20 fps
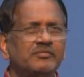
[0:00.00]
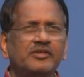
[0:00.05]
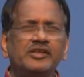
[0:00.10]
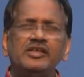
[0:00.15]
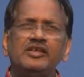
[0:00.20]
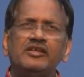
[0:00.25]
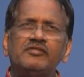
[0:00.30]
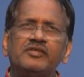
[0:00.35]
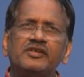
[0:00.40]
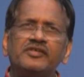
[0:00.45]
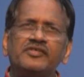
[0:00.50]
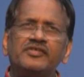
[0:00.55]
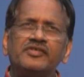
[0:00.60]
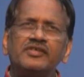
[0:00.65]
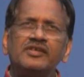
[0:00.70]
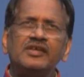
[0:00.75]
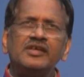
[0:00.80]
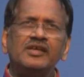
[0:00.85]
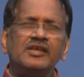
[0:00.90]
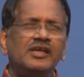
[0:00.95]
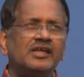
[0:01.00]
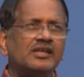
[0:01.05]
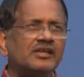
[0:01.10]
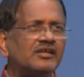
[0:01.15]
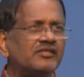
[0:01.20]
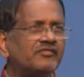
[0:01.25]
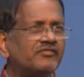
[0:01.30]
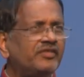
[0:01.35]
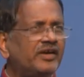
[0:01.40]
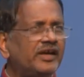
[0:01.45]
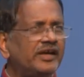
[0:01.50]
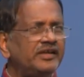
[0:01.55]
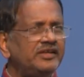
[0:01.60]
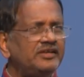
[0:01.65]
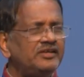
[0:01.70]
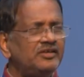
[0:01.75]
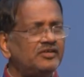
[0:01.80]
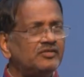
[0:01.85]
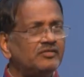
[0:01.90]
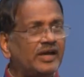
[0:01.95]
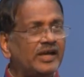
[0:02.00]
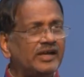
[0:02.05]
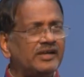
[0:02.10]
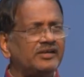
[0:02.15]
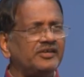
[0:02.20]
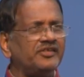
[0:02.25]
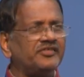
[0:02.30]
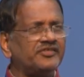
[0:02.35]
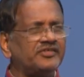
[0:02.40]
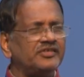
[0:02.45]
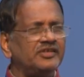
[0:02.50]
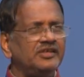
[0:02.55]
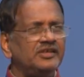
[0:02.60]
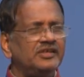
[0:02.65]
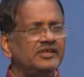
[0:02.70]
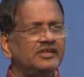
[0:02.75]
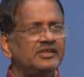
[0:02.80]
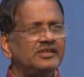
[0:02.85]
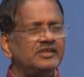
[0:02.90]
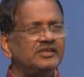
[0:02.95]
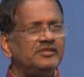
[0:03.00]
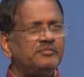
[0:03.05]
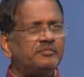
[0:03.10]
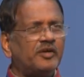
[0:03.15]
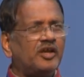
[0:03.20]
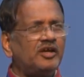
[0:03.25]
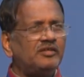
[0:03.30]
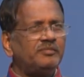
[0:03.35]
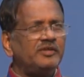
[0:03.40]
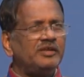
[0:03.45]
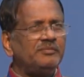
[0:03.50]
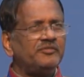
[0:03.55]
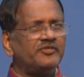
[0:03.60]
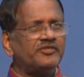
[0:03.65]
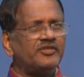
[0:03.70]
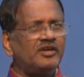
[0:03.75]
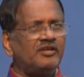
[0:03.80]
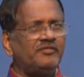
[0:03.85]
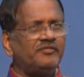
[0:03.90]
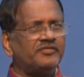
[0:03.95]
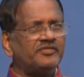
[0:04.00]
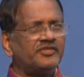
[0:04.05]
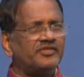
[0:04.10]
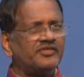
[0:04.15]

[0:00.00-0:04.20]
many of us are confined to address the problems of